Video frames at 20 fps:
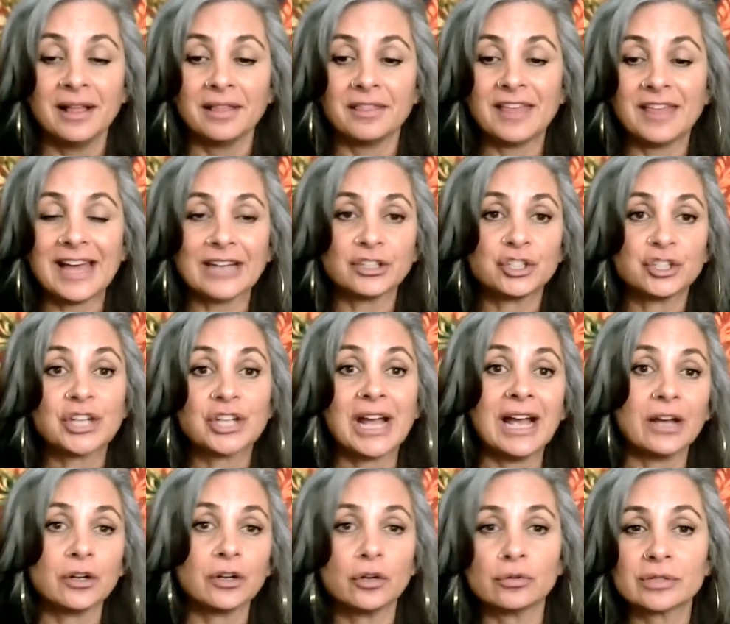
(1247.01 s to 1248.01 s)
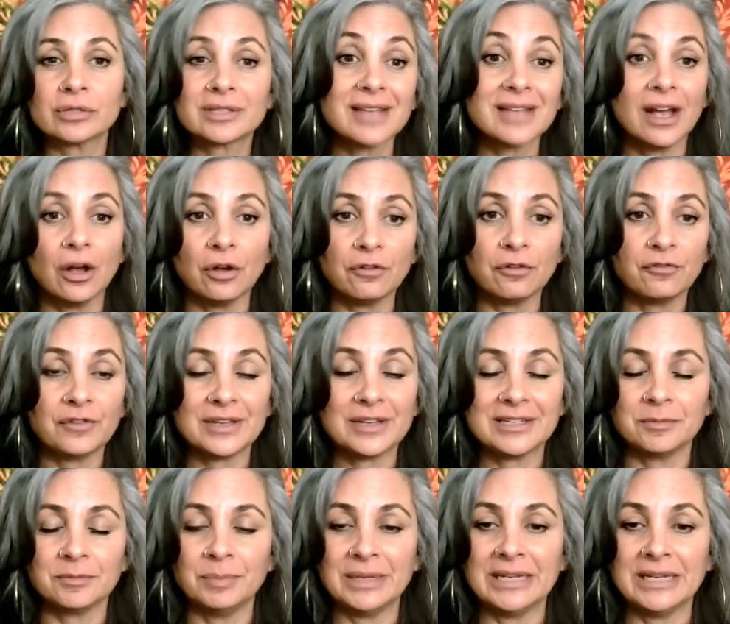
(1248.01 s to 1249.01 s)
That shadow self
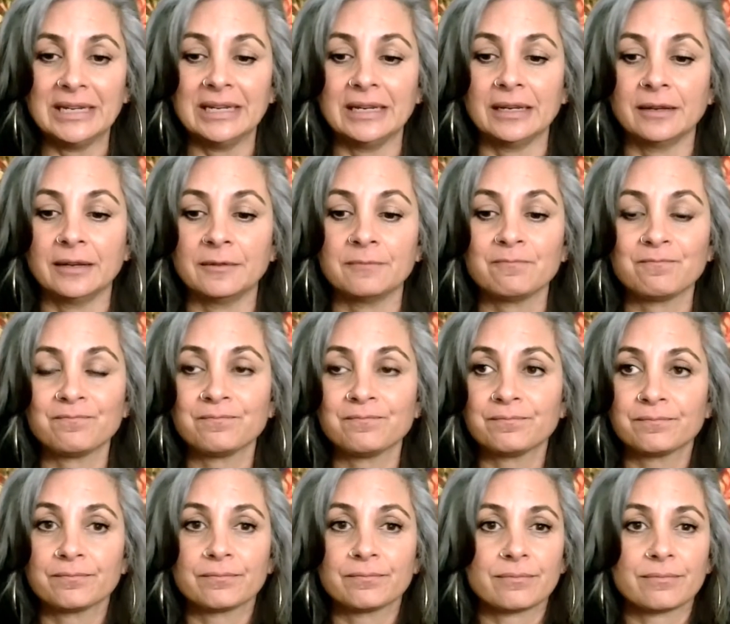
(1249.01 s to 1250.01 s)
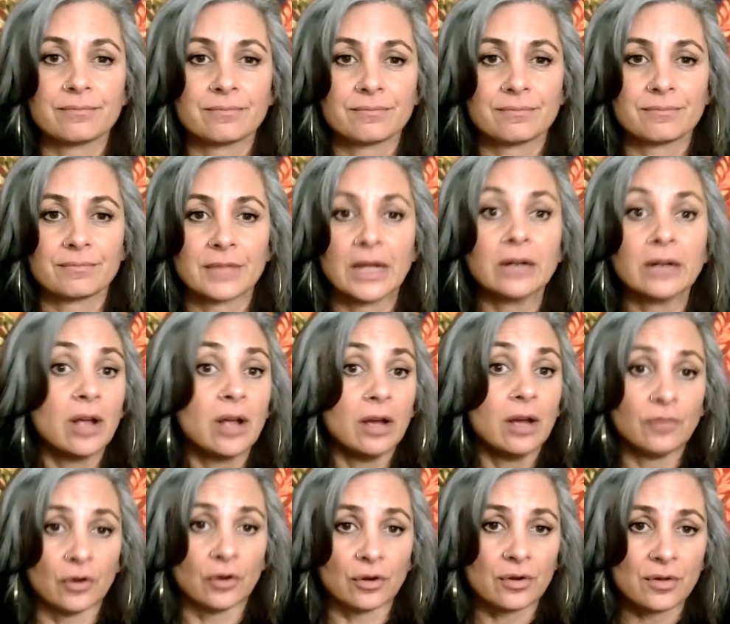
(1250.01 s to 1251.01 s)
is being
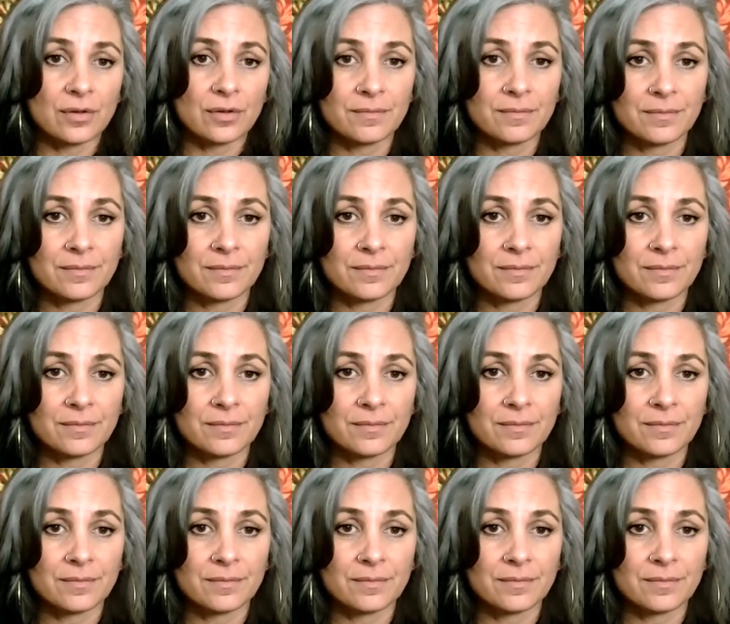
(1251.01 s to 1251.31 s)
uncovered,